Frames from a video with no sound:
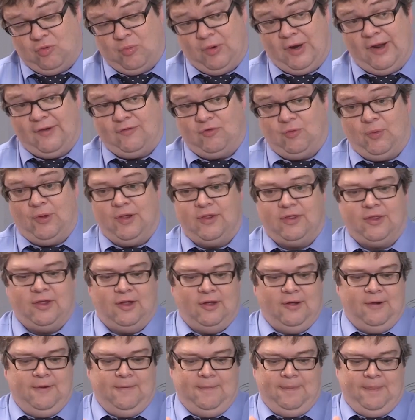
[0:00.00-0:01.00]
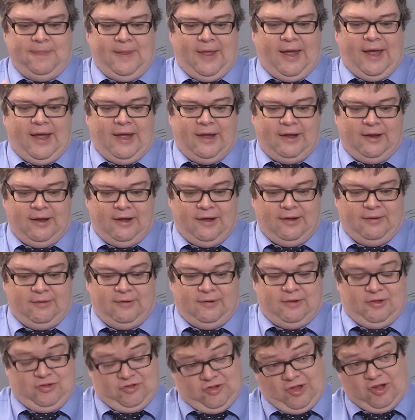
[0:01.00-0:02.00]
We're left with a
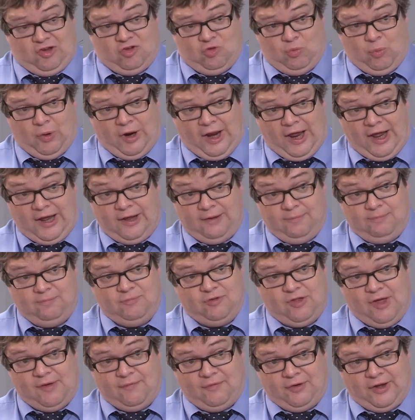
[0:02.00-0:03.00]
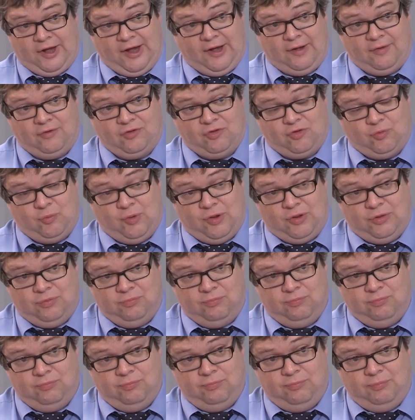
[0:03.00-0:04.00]
section 1A set of accounts with
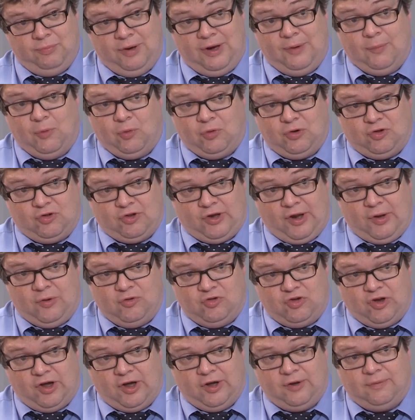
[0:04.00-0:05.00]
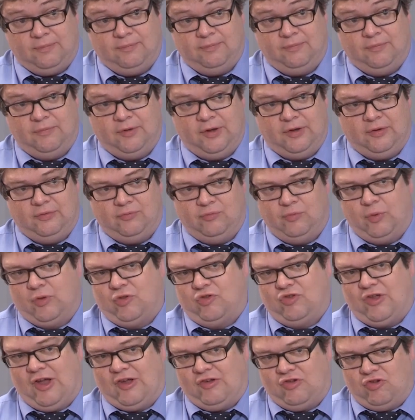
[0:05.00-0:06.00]
minimal disclosure or
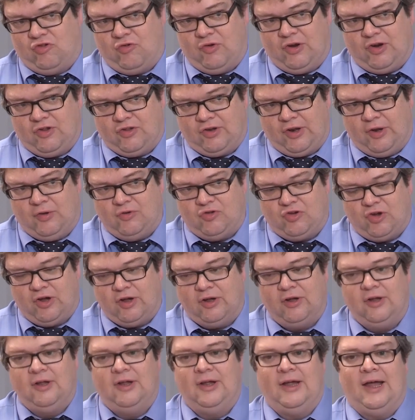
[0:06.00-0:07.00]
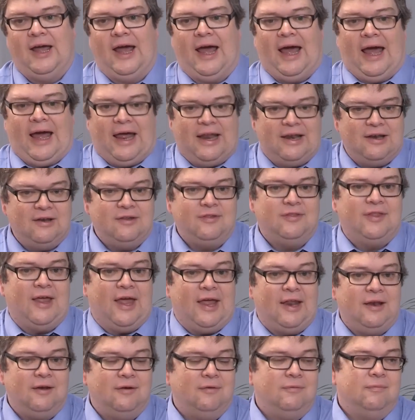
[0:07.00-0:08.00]
statutory disclosure, and
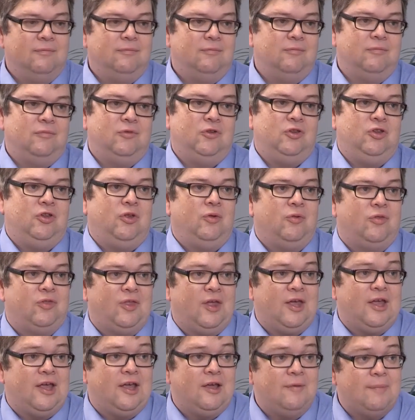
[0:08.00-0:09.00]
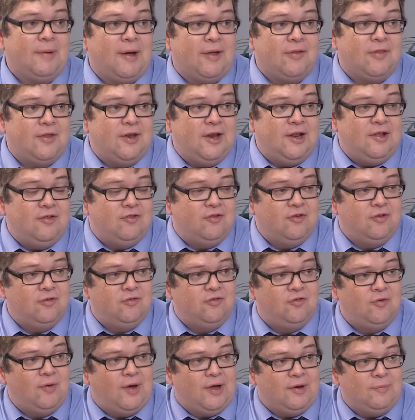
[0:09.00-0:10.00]
then you thinking about the need
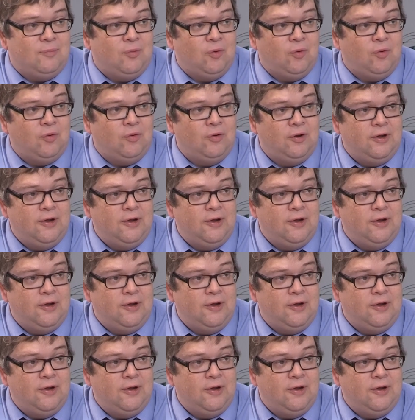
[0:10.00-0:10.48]
to add more.